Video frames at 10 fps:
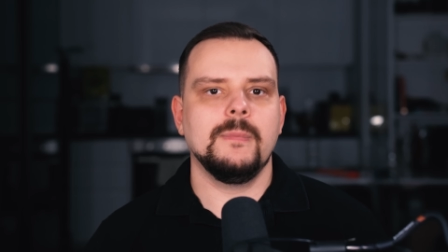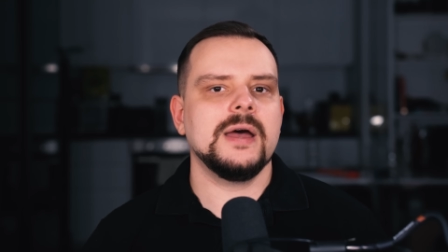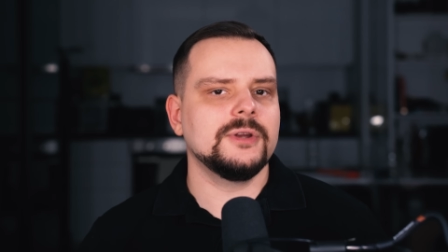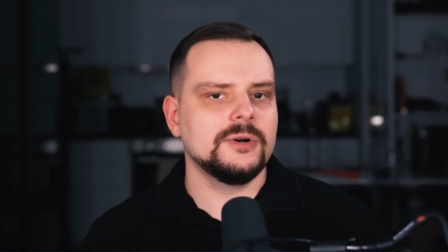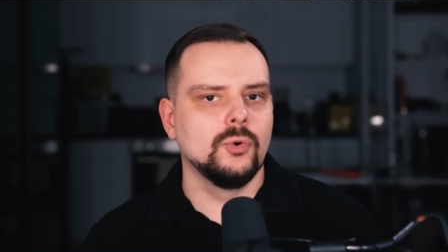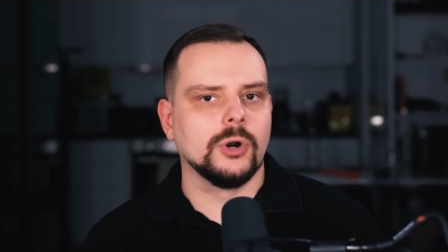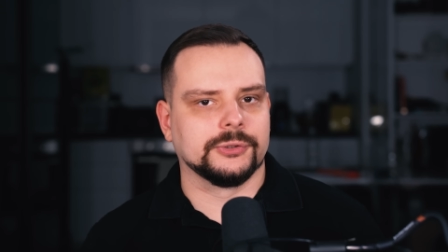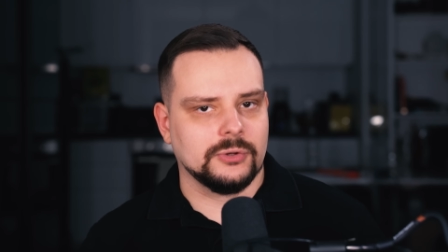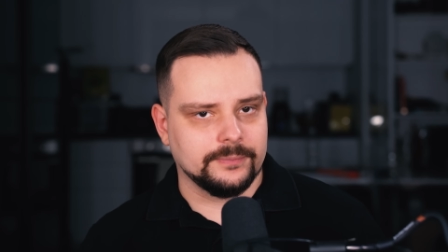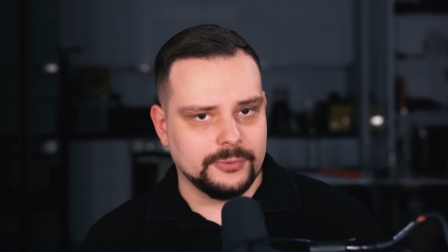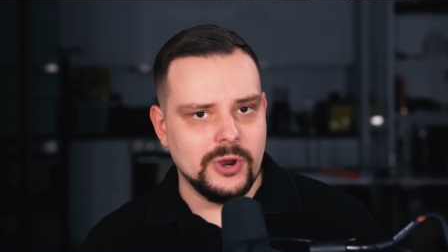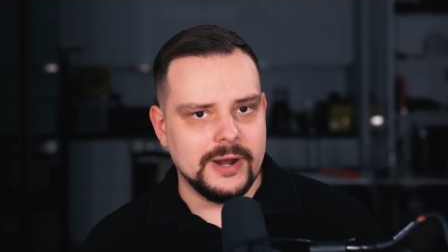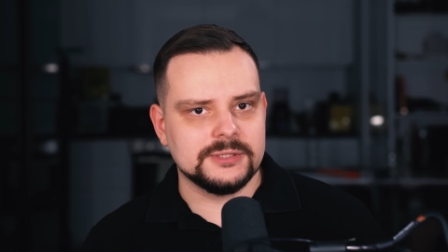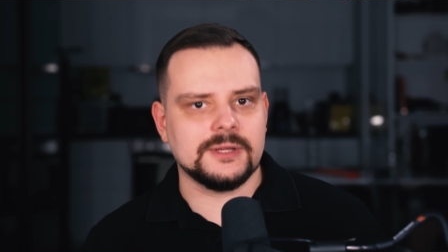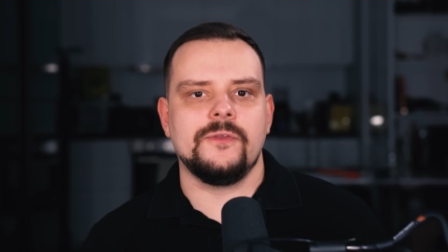matter more to
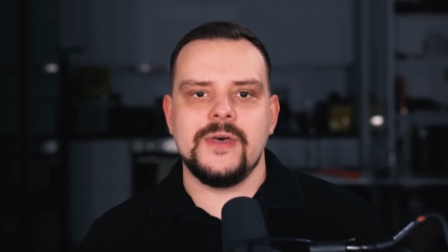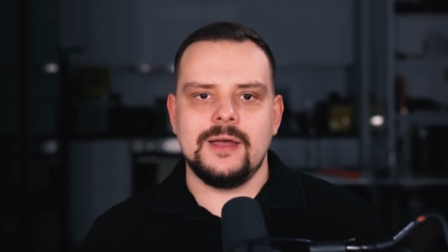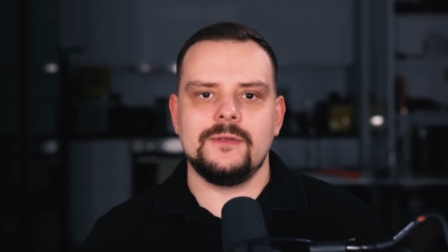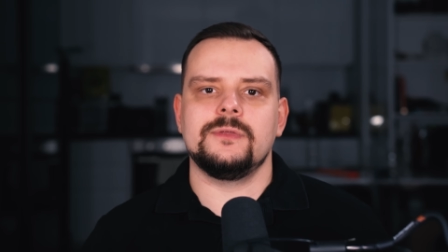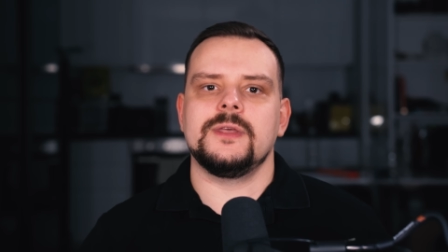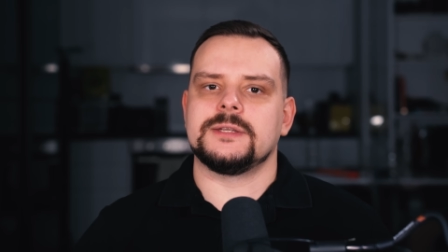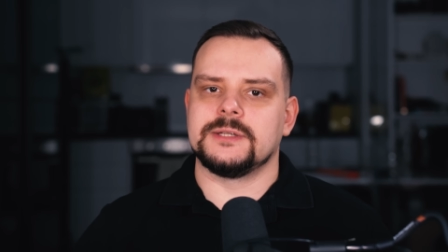employers than the